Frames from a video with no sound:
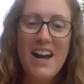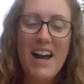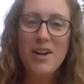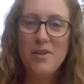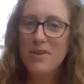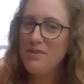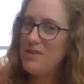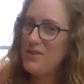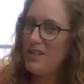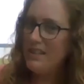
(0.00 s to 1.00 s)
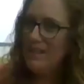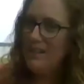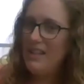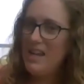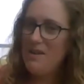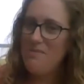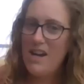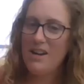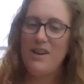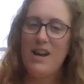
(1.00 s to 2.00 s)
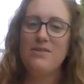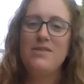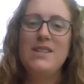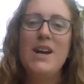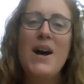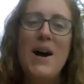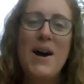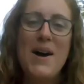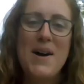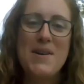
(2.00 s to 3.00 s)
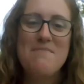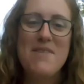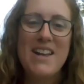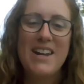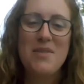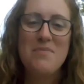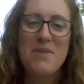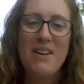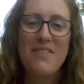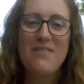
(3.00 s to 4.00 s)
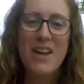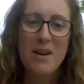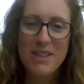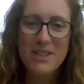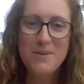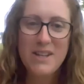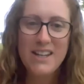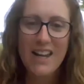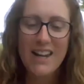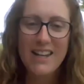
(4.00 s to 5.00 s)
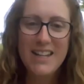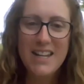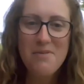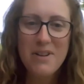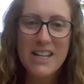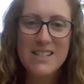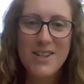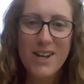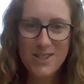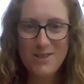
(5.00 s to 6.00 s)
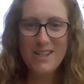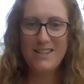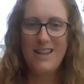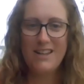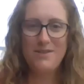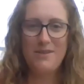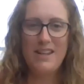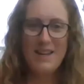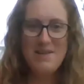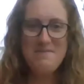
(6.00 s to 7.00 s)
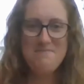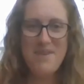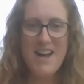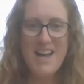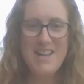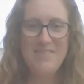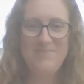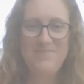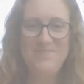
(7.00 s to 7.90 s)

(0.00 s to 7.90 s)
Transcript: I hope you enjoy the little lake background, and I hope you have a fabulous week, and I can't wait to talk to you again next week. Bye.